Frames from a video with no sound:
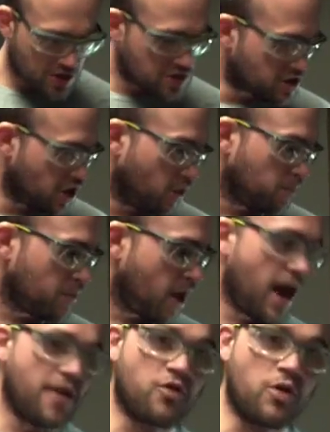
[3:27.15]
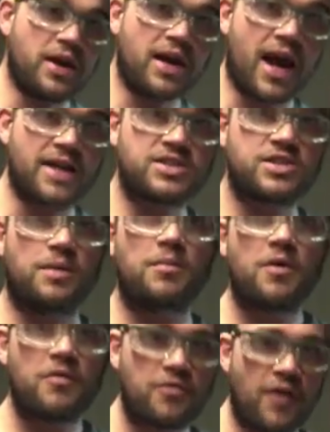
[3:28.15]
So I've already got
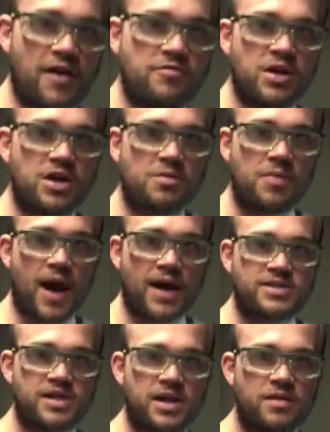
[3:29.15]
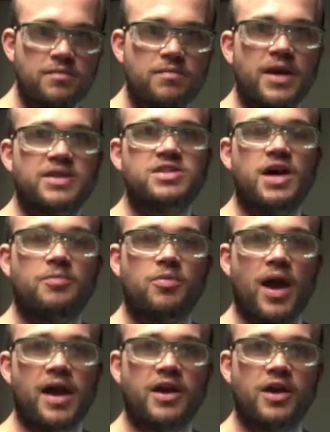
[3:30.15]
some 5-minute epoxy mixed up
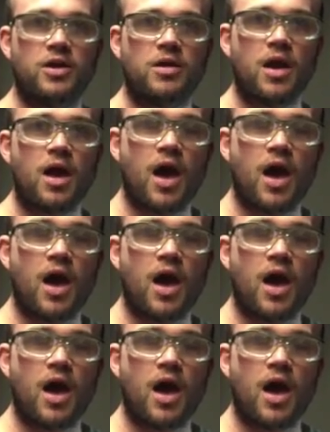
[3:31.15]
right here.